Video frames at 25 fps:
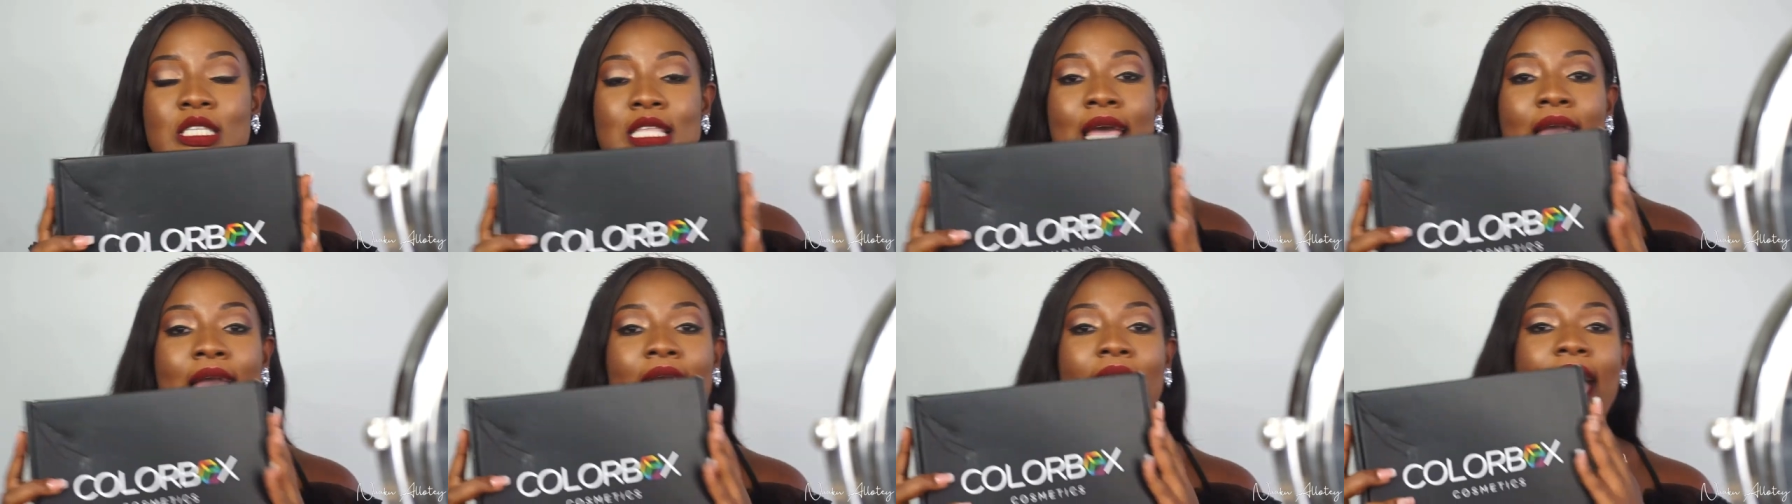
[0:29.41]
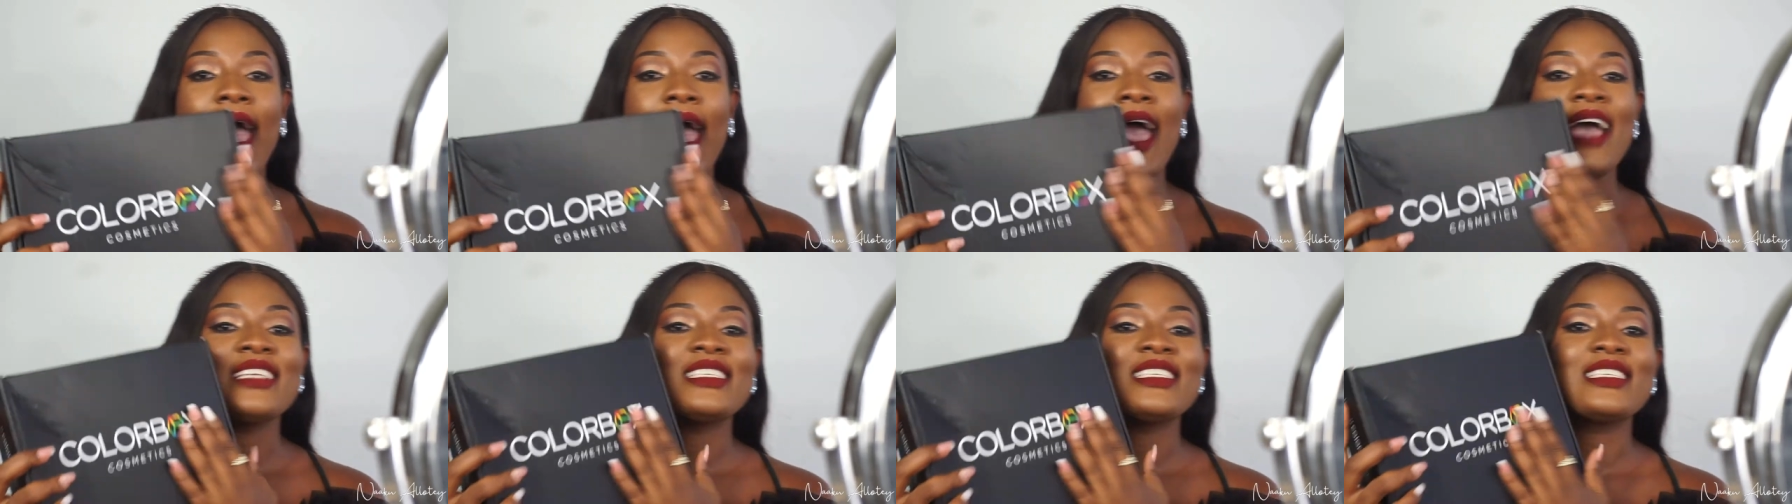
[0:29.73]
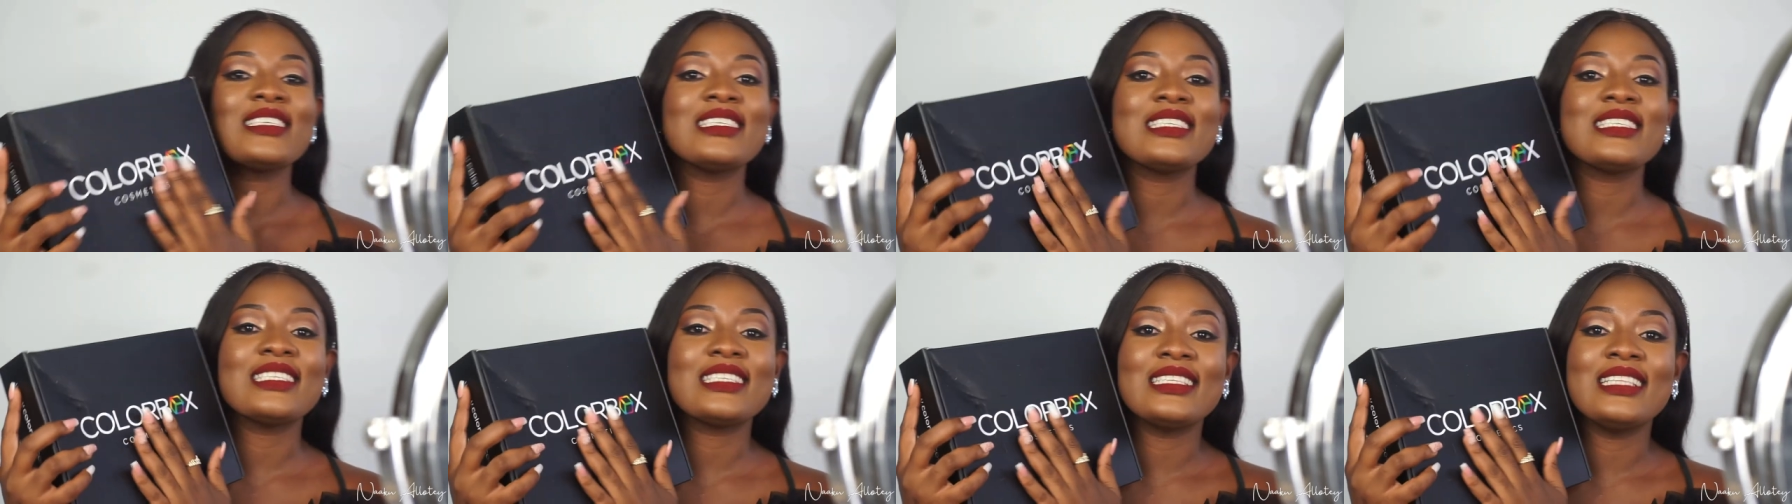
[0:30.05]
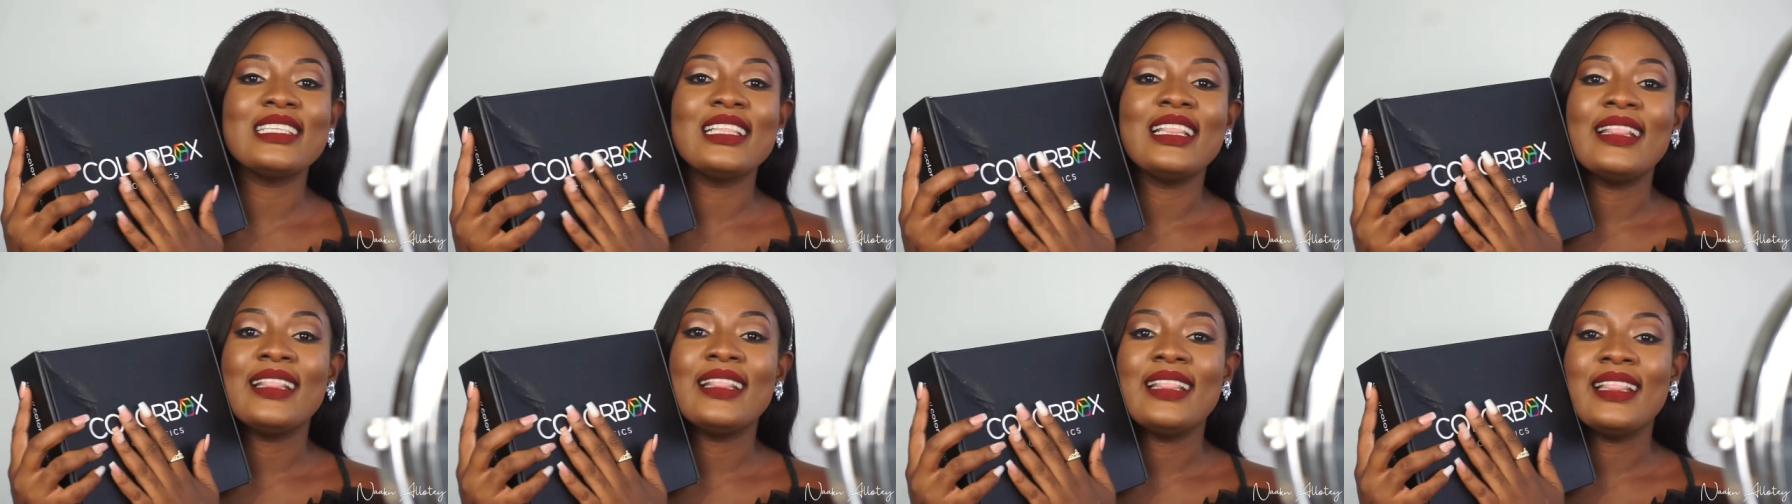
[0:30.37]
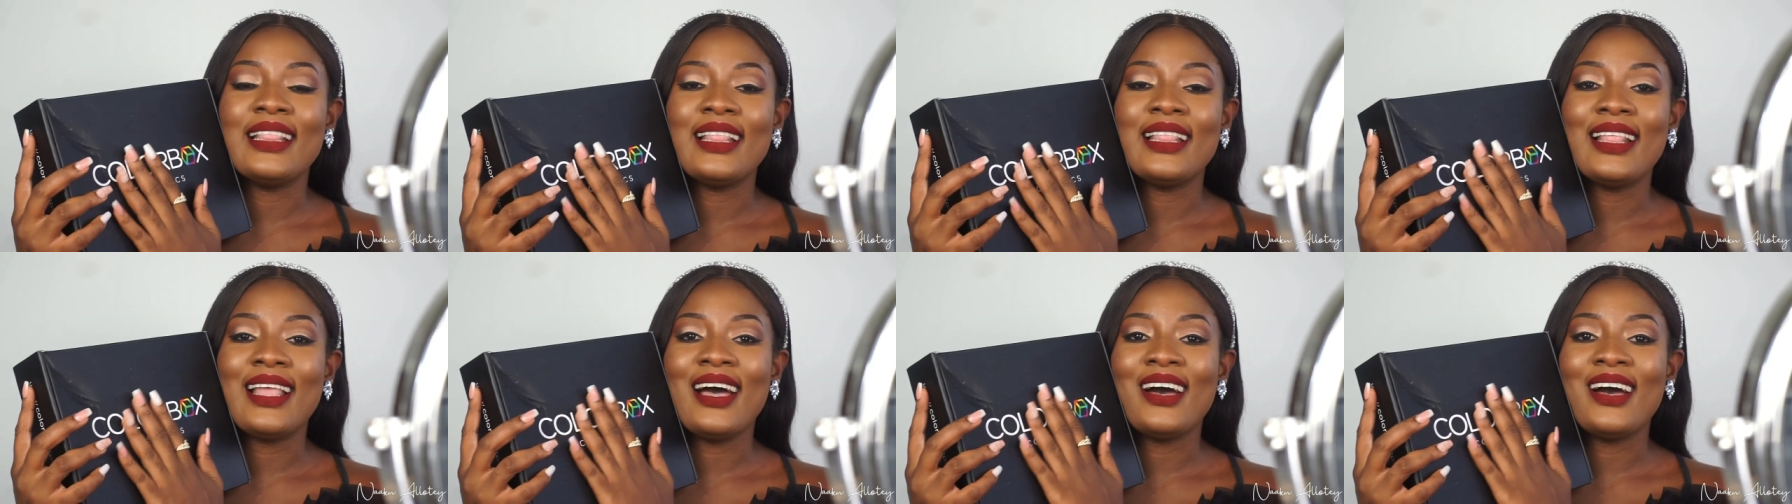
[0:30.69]
Like, I just
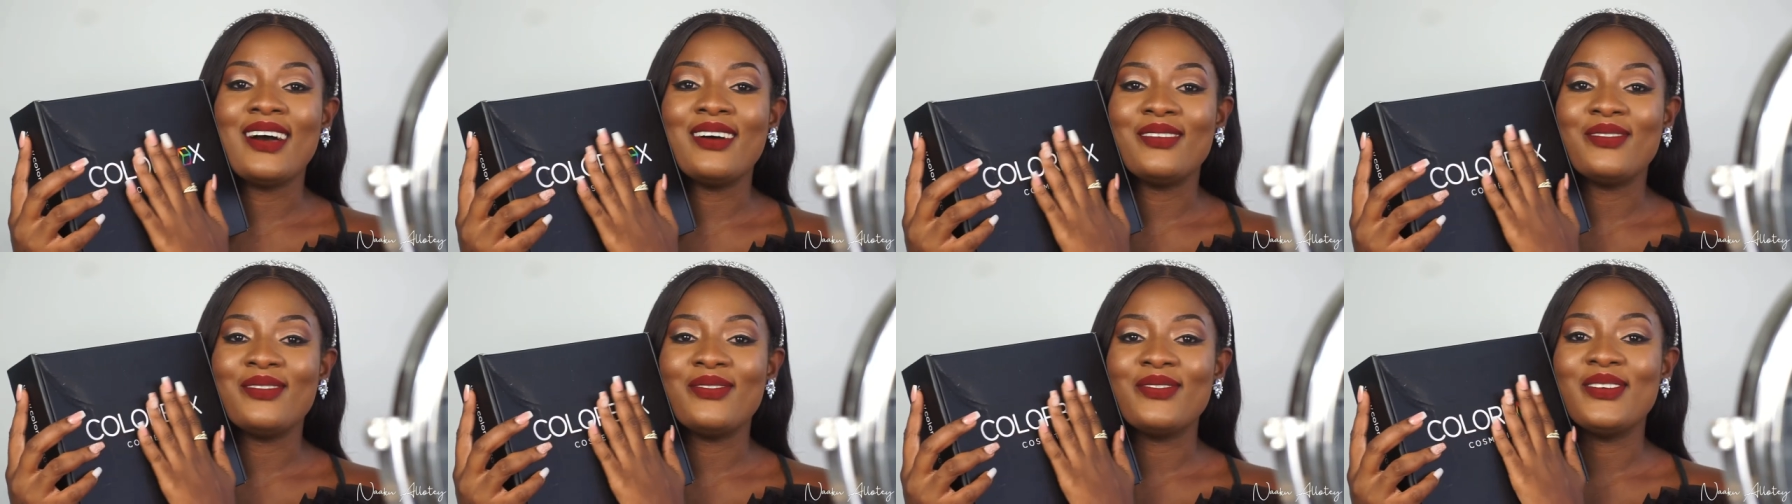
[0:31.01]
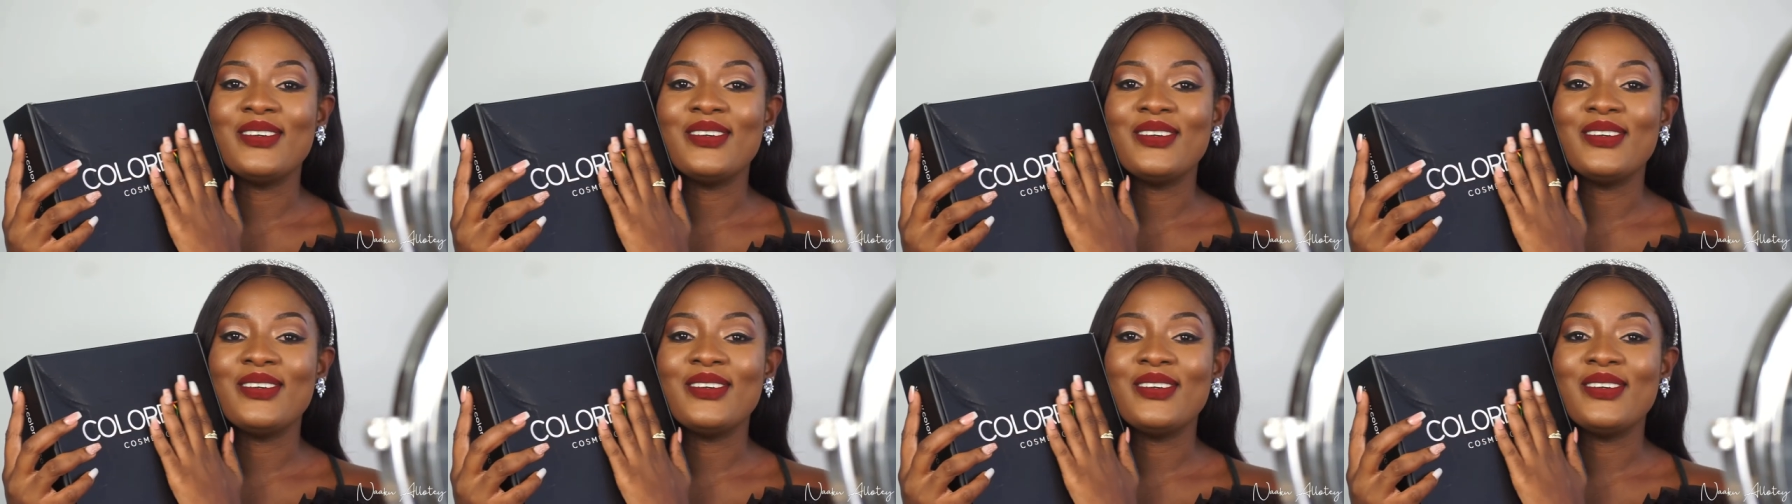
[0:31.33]
love